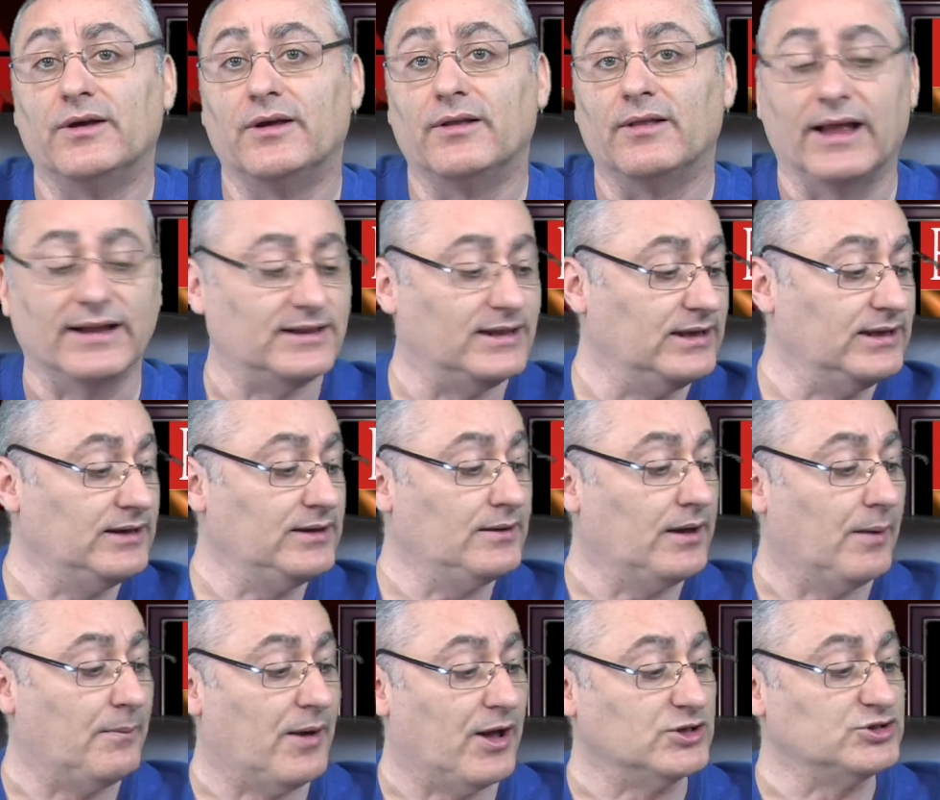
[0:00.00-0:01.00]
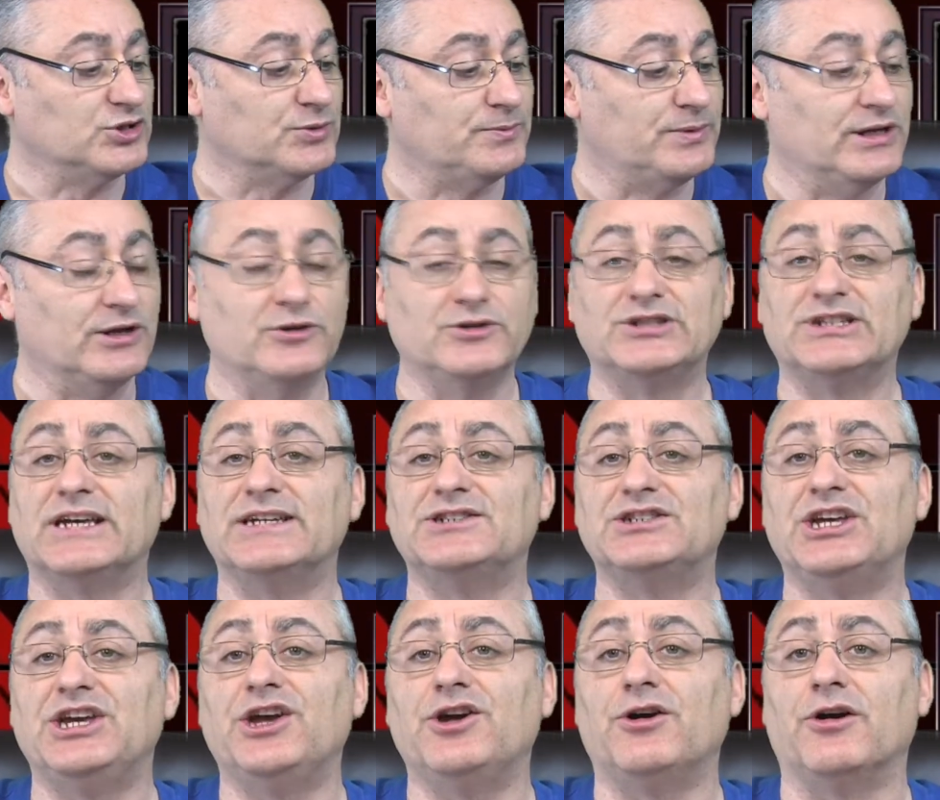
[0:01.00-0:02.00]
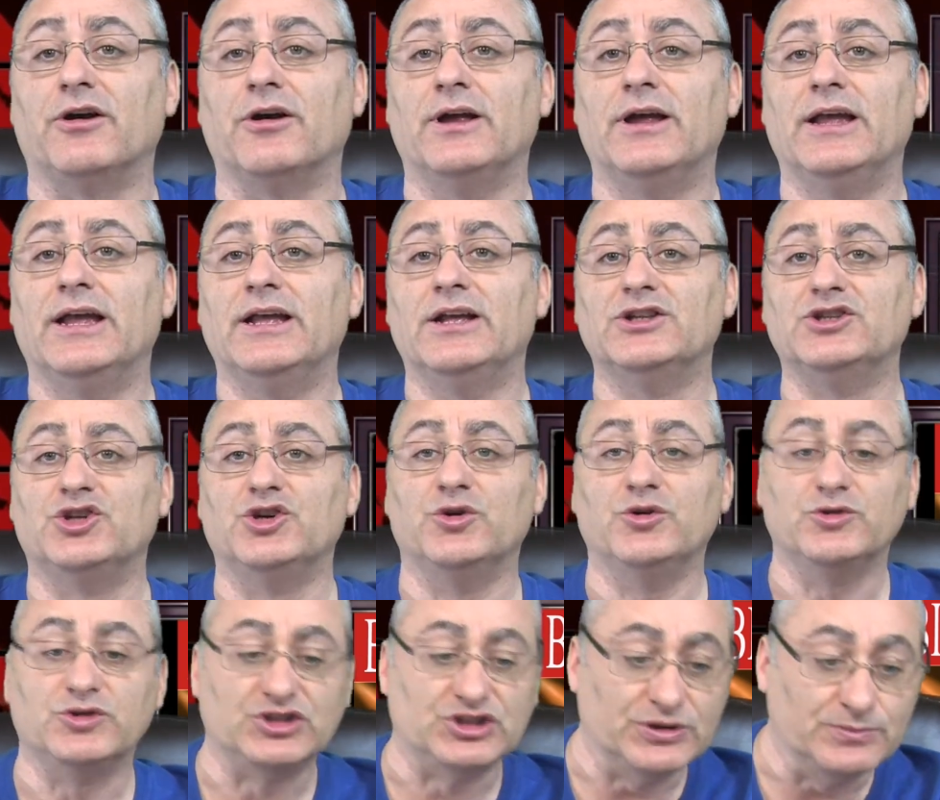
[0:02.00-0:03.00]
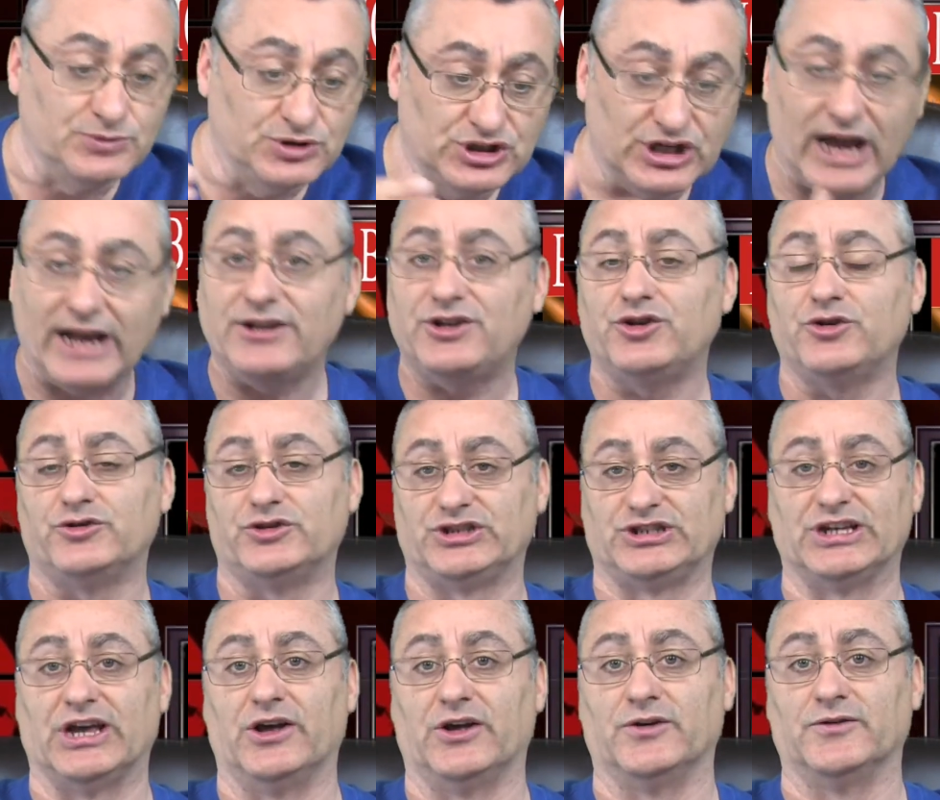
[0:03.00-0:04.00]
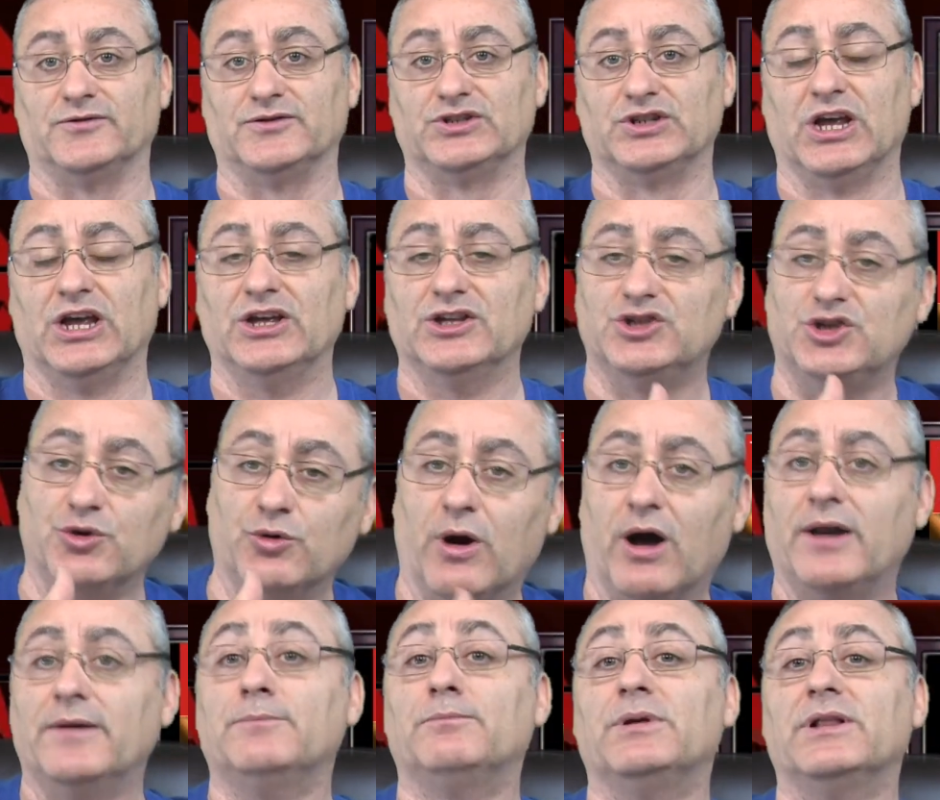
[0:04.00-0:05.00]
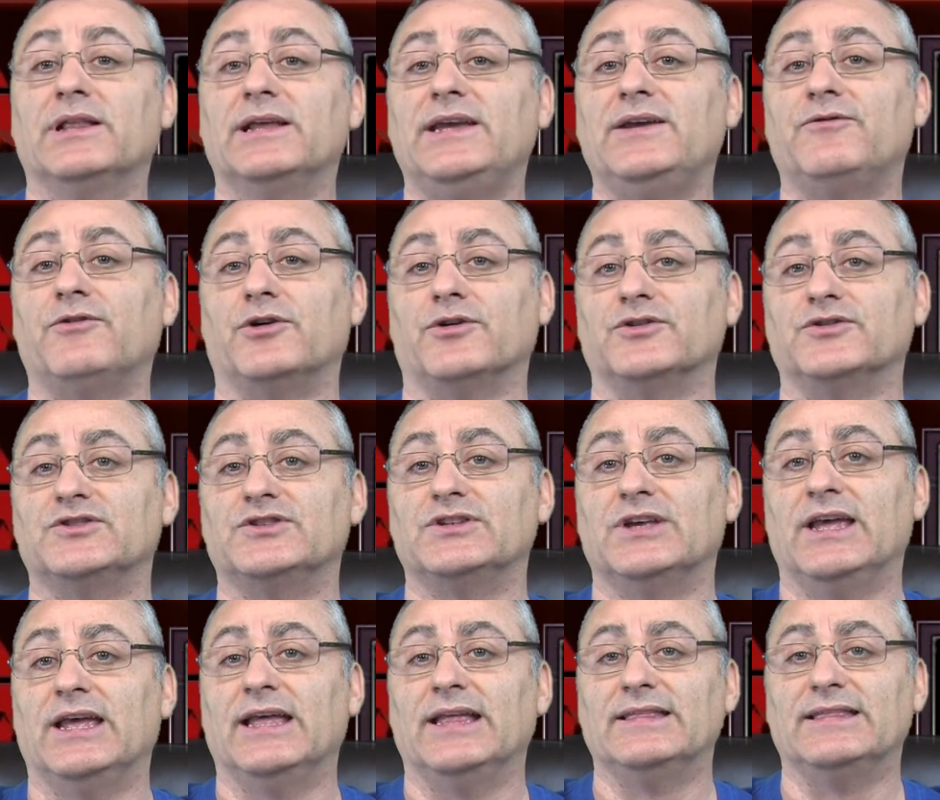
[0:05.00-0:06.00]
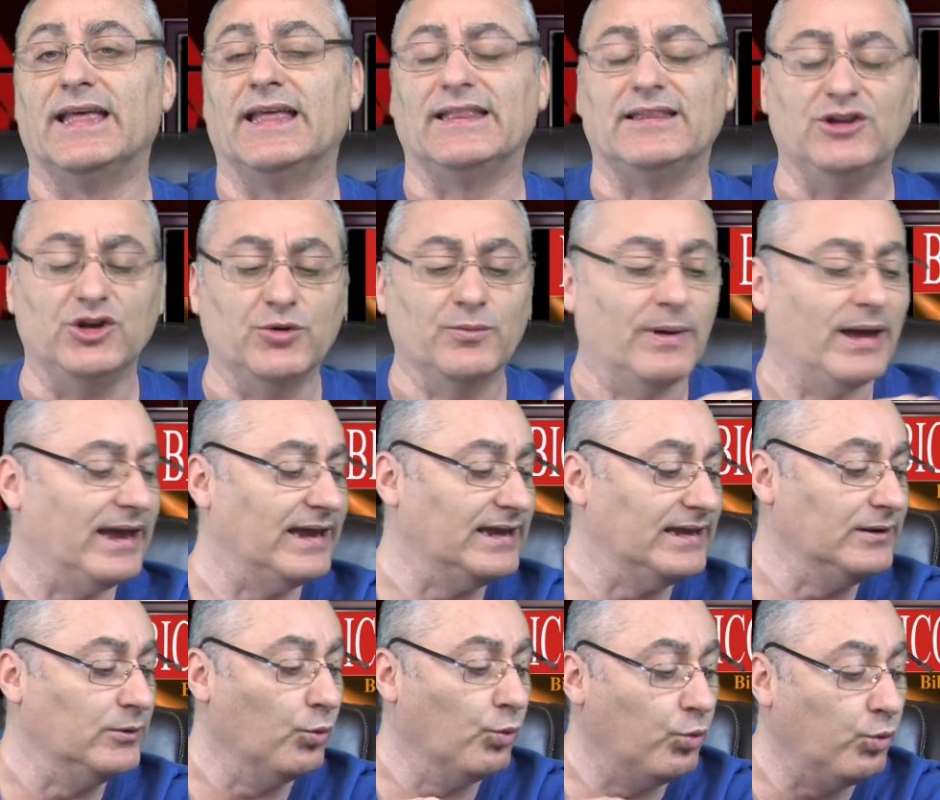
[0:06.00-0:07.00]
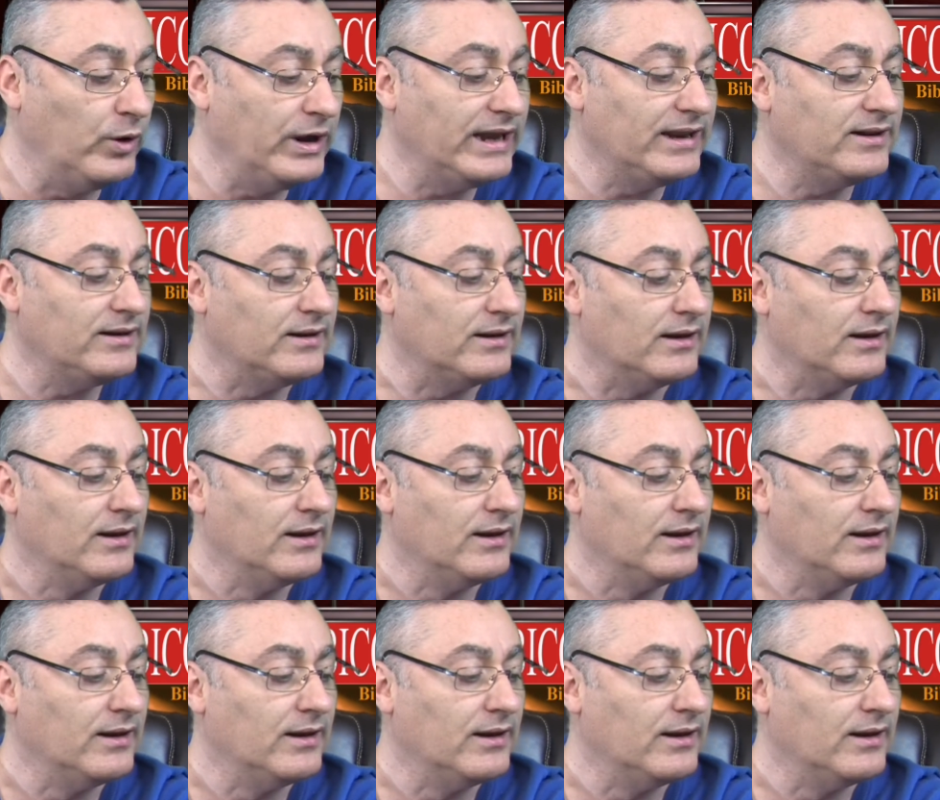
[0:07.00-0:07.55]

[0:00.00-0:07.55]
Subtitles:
like the Apostle Peter says here, to subject yourselves to unbelievers, that you might win